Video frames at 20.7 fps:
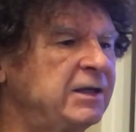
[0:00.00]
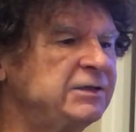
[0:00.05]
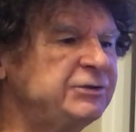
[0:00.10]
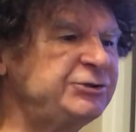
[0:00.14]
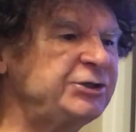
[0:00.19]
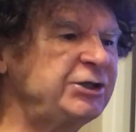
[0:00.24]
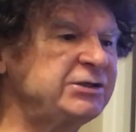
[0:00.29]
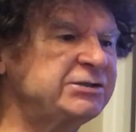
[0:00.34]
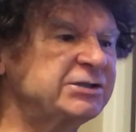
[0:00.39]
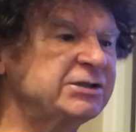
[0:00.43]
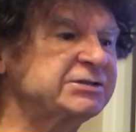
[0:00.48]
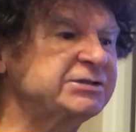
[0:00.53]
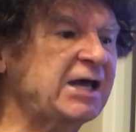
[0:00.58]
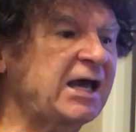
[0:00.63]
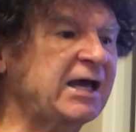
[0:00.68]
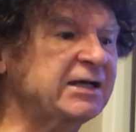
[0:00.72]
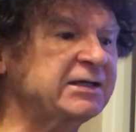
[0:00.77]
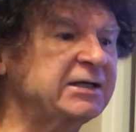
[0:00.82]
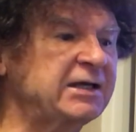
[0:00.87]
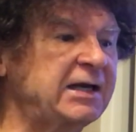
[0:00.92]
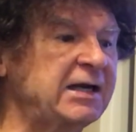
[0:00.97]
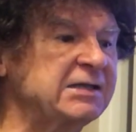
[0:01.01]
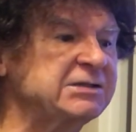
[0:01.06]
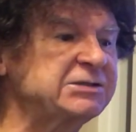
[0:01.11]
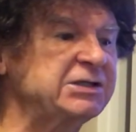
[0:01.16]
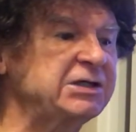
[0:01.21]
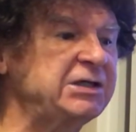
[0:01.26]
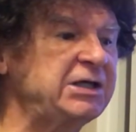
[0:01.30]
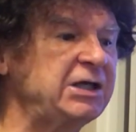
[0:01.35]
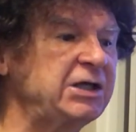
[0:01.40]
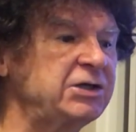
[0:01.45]
Jesus acted as
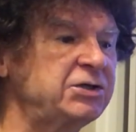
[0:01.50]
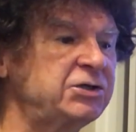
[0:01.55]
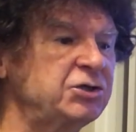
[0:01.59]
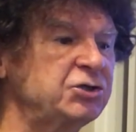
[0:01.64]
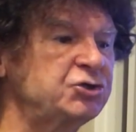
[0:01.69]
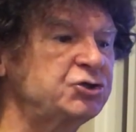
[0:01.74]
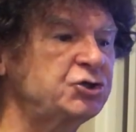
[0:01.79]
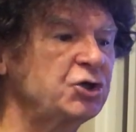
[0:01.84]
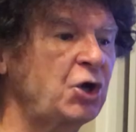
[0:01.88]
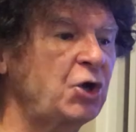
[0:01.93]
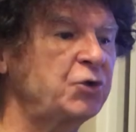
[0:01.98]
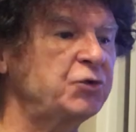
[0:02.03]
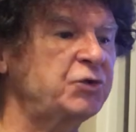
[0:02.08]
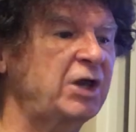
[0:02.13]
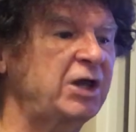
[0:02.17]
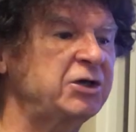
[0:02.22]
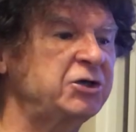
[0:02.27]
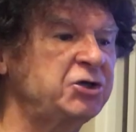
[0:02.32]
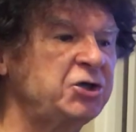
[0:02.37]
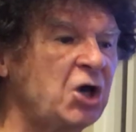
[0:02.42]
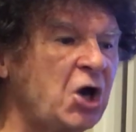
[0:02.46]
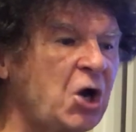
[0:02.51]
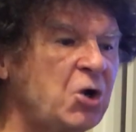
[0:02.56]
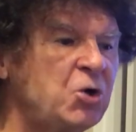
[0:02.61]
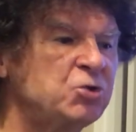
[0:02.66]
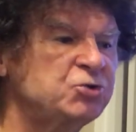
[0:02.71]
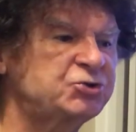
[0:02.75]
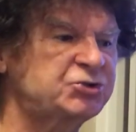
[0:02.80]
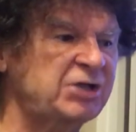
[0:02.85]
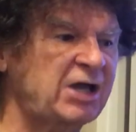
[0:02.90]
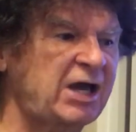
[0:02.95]
he did to show that no
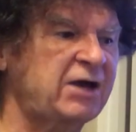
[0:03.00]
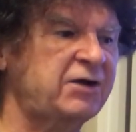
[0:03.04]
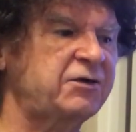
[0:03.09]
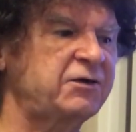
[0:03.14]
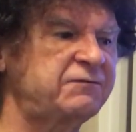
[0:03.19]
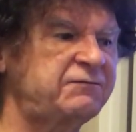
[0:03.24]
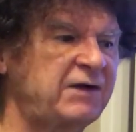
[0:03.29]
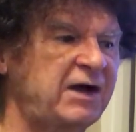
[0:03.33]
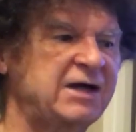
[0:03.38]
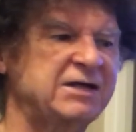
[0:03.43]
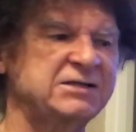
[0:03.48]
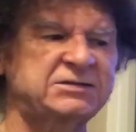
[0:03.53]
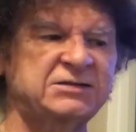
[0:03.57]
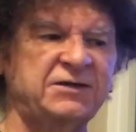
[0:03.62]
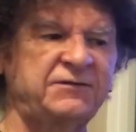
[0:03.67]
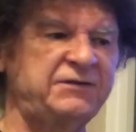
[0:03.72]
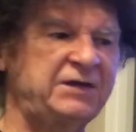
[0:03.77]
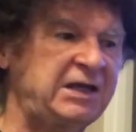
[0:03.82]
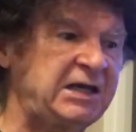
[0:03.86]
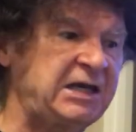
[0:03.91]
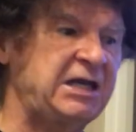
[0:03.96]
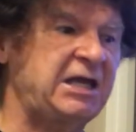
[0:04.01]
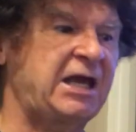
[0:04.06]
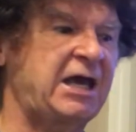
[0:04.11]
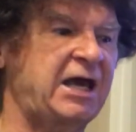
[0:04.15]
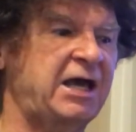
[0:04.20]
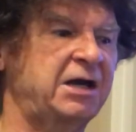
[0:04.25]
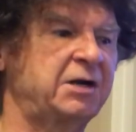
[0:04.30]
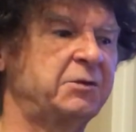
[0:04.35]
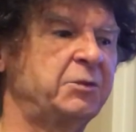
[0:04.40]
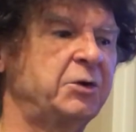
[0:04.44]
sacrifice of any
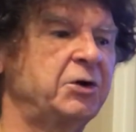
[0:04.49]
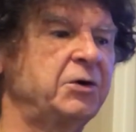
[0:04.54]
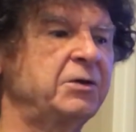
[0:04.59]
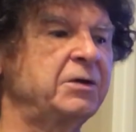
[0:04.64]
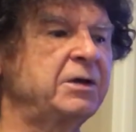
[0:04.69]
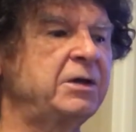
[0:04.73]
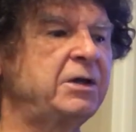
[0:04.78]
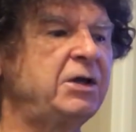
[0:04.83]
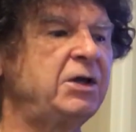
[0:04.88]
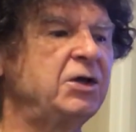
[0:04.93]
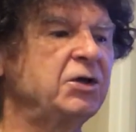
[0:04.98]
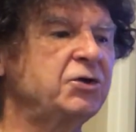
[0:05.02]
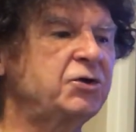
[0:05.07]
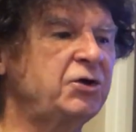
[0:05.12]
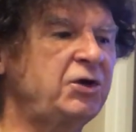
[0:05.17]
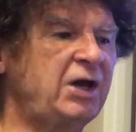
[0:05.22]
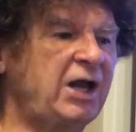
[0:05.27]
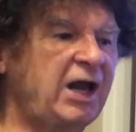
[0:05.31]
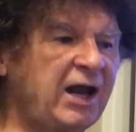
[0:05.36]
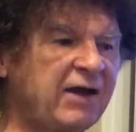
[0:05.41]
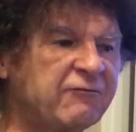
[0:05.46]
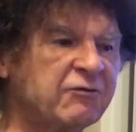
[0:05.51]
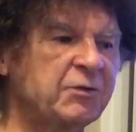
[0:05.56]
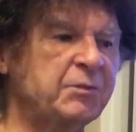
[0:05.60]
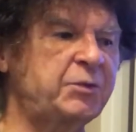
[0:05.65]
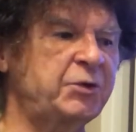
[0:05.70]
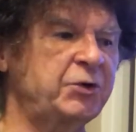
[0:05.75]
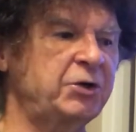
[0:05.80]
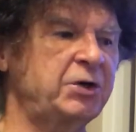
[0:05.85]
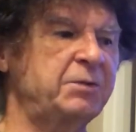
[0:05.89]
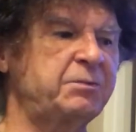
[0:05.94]
animal could ever
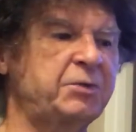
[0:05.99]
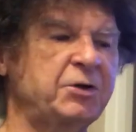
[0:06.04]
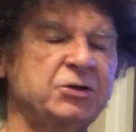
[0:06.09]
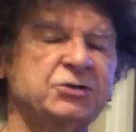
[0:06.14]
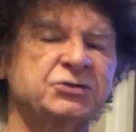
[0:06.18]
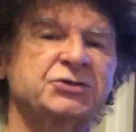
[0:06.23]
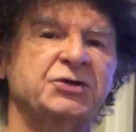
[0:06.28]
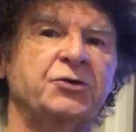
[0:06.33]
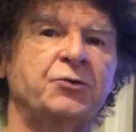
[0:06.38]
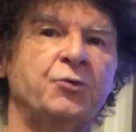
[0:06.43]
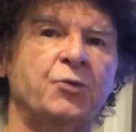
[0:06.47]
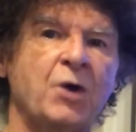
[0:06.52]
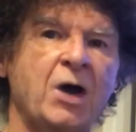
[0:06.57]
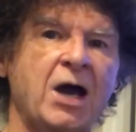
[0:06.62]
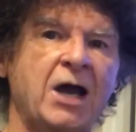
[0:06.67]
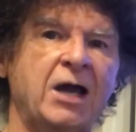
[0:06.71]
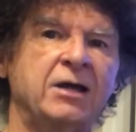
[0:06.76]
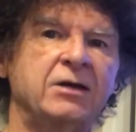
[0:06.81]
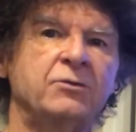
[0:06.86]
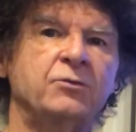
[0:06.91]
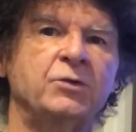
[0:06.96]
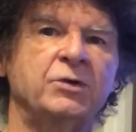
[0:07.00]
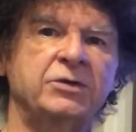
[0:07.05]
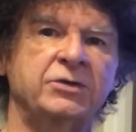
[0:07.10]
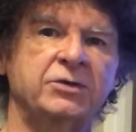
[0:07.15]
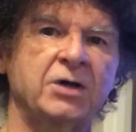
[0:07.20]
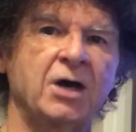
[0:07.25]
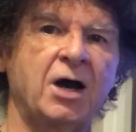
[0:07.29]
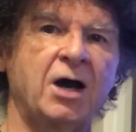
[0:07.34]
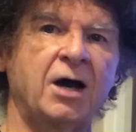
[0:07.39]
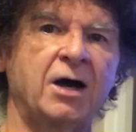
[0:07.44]
put a person right with
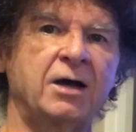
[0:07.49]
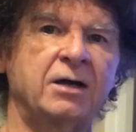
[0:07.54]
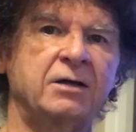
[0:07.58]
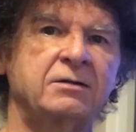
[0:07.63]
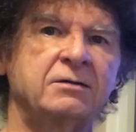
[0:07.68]
God.